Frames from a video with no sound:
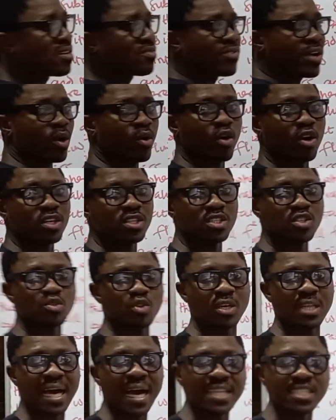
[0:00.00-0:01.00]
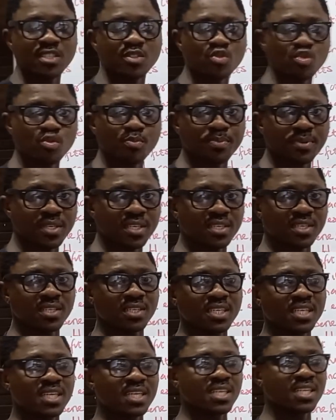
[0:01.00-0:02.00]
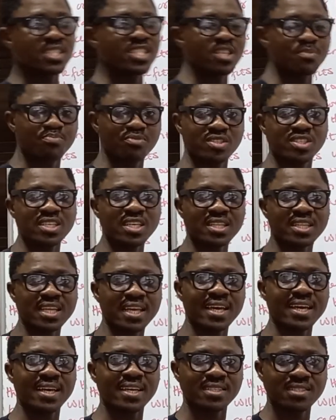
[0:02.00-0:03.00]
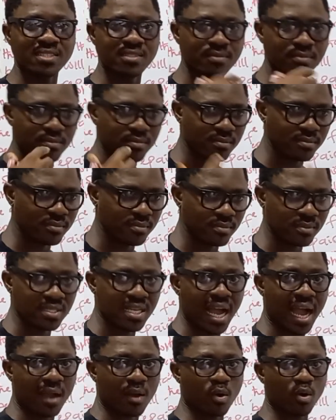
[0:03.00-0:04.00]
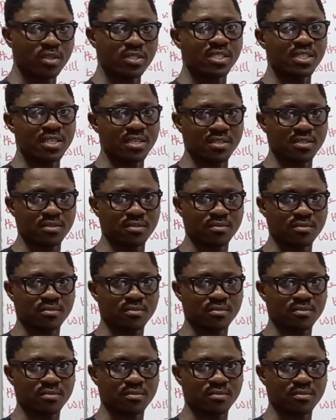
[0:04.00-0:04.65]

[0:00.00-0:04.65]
recognition, and it will be depreciated accordingly.